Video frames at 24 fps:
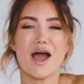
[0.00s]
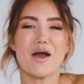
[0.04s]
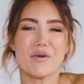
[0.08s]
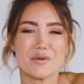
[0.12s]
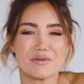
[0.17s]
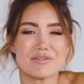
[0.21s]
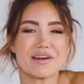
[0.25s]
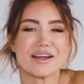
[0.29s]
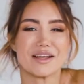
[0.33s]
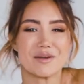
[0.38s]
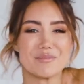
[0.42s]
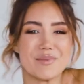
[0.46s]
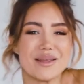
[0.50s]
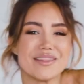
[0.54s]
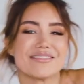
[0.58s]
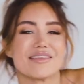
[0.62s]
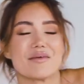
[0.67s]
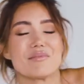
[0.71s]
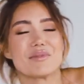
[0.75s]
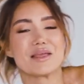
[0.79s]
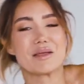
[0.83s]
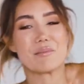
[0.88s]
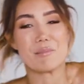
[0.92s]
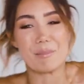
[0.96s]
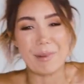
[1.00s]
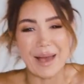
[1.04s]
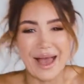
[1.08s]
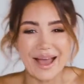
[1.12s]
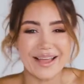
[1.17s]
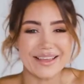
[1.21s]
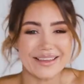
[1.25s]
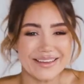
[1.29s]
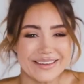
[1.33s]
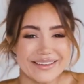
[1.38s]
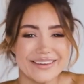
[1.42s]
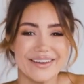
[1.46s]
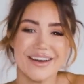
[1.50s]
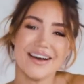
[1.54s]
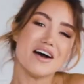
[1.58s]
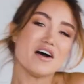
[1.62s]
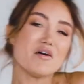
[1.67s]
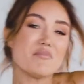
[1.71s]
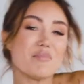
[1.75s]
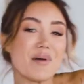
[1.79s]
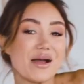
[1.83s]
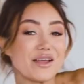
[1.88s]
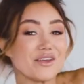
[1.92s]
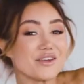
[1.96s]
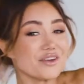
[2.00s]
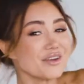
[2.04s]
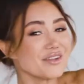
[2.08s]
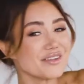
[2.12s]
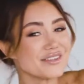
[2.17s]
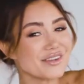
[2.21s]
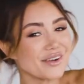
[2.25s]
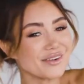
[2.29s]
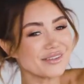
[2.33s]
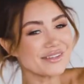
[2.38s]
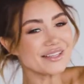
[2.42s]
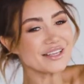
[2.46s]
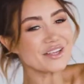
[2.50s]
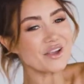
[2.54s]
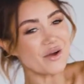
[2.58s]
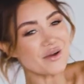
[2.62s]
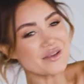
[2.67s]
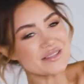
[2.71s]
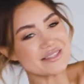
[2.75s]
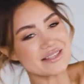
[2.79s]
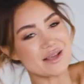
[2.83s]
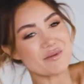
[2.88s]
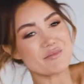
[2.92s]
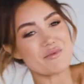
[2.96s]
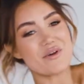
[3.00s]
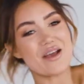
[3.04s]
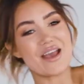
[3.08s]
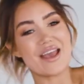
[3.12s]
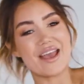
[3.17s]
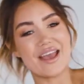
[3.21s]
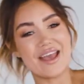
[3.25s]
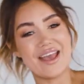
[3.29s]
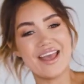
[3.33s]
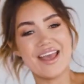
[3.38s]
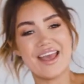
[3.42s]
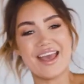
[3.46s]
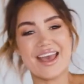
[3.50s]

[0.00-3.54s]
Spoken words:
I would recommend something baggy, but you can totally go somewhere